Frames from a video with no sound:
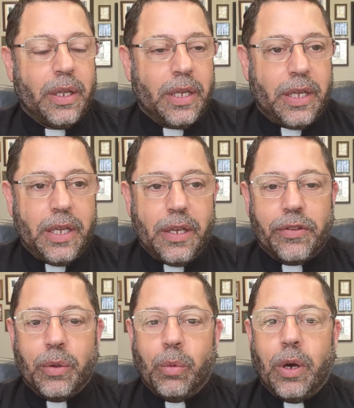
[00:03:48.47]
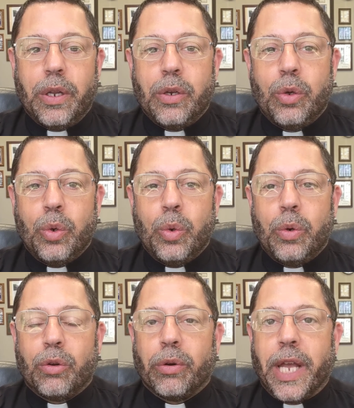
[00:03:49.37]
He is the one
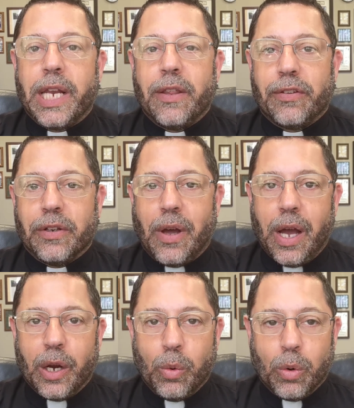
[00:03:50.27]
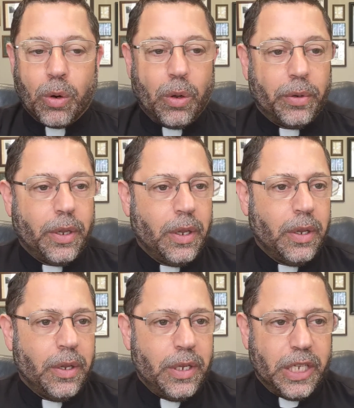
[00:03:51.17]
who created this entire world.
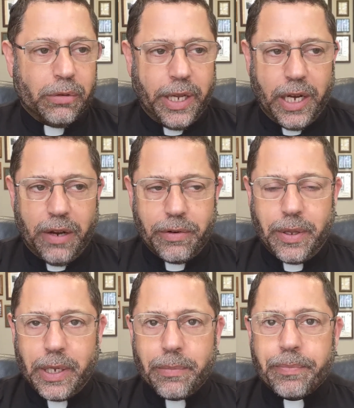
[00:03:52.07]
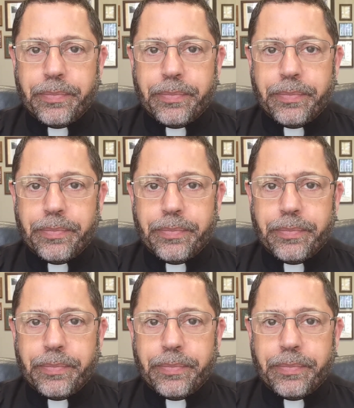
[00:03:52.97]
He created everything.